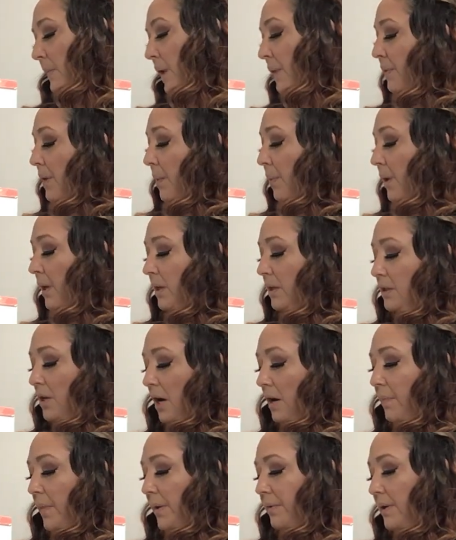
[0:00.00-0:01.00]
Then we're going to
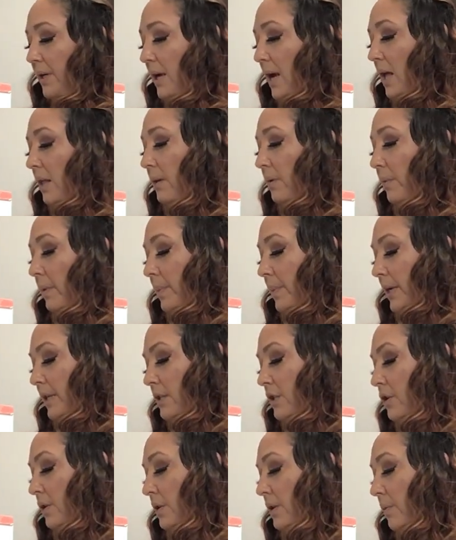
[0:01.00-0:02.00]
talk about the color. We make
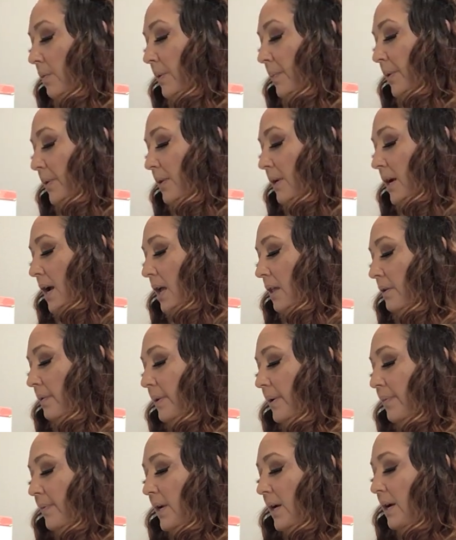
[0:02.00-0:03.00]
sure that we put the color
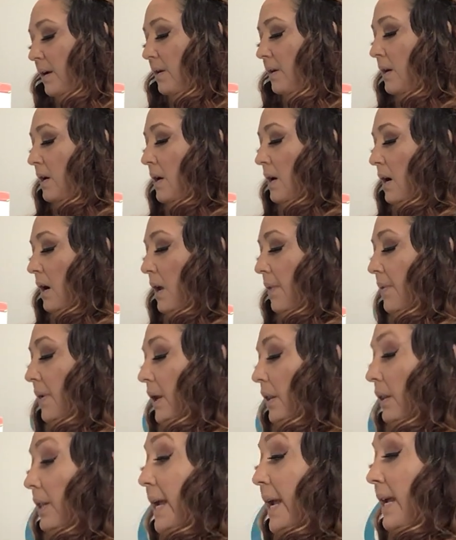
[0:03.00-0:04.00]
in there,
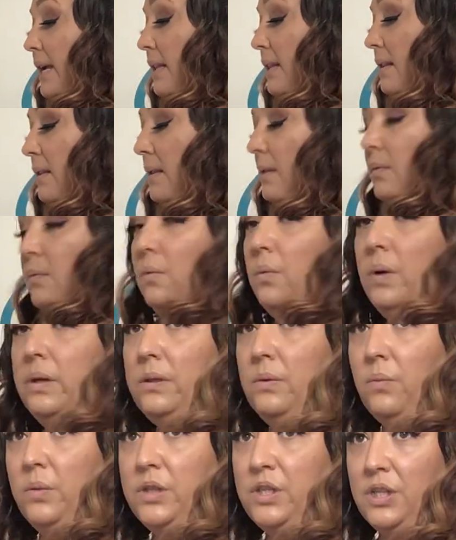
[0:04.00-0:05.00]
the length,
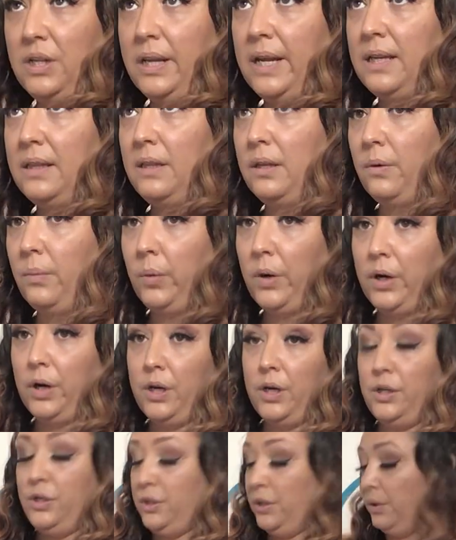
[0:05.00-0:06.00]
which length that we're
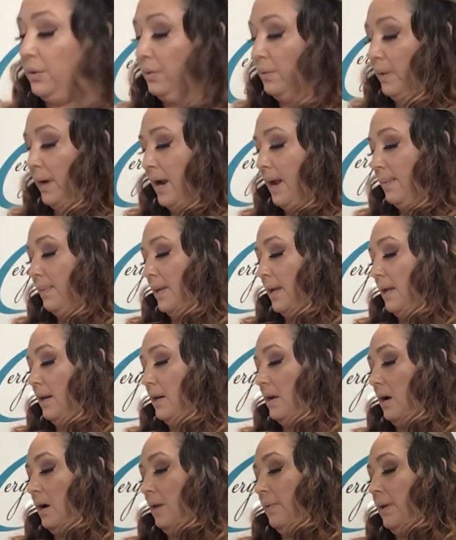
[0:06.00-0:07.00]
going to do, and
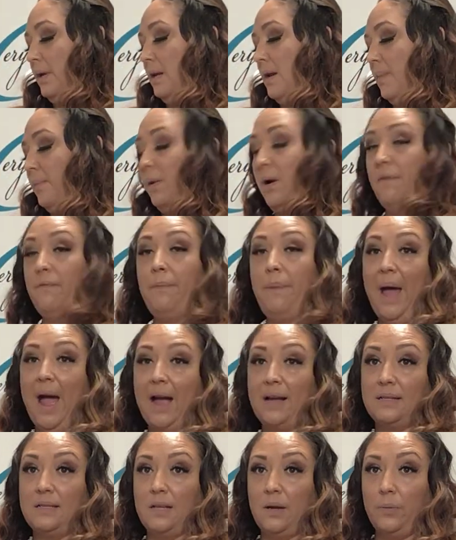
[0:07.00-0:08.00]
then the number of
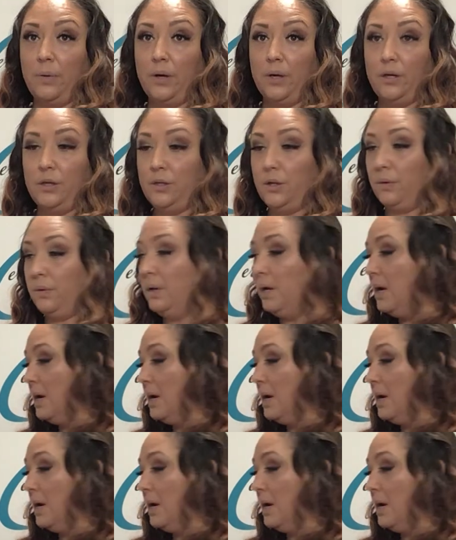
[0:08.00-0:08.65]
packs that we're going to do.